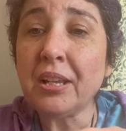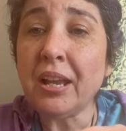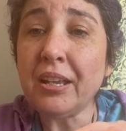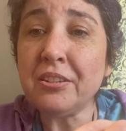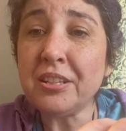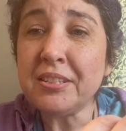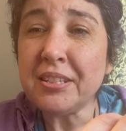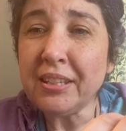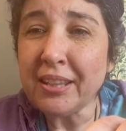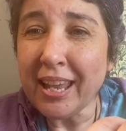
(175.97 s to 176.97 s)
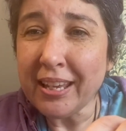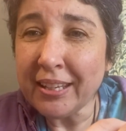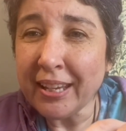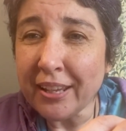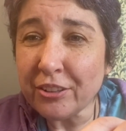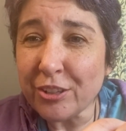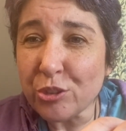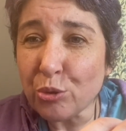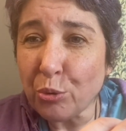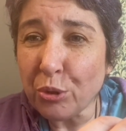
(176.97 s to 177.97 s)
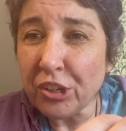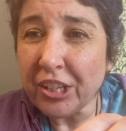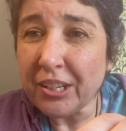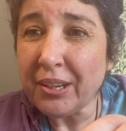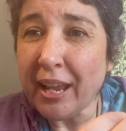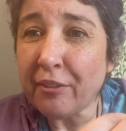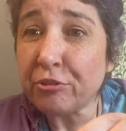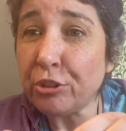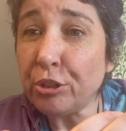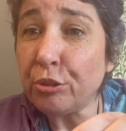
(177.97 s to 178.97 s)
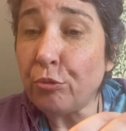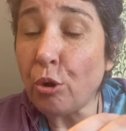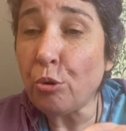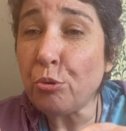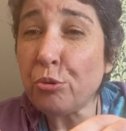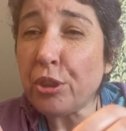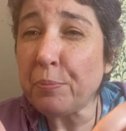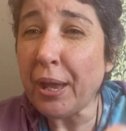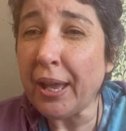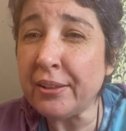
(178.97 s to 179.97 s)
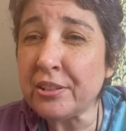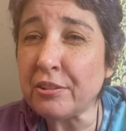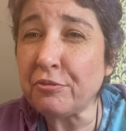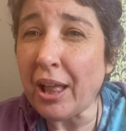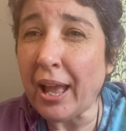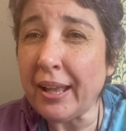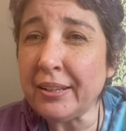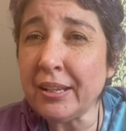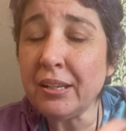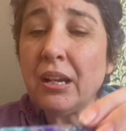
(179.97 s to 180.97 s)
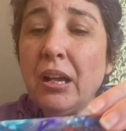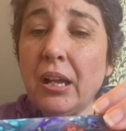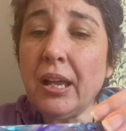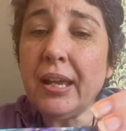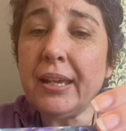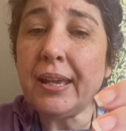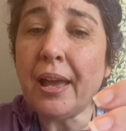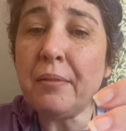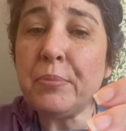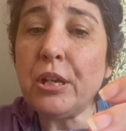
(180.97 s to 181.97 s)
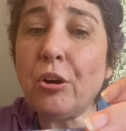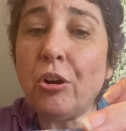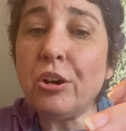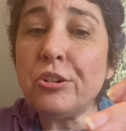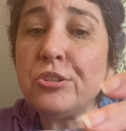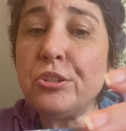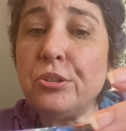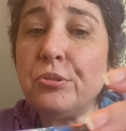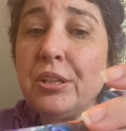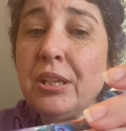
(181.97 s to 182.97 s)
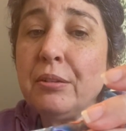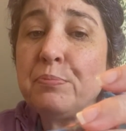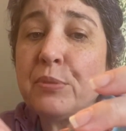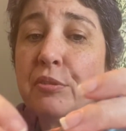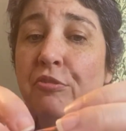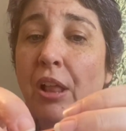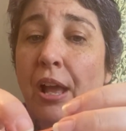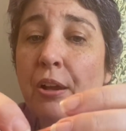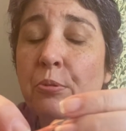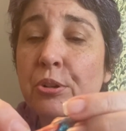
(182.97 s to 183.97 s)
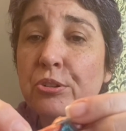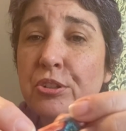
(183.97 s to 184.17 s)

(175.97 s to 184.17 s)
you can see they can get distorted after you roll the pen to flatten it. It can be hard to keep the flowers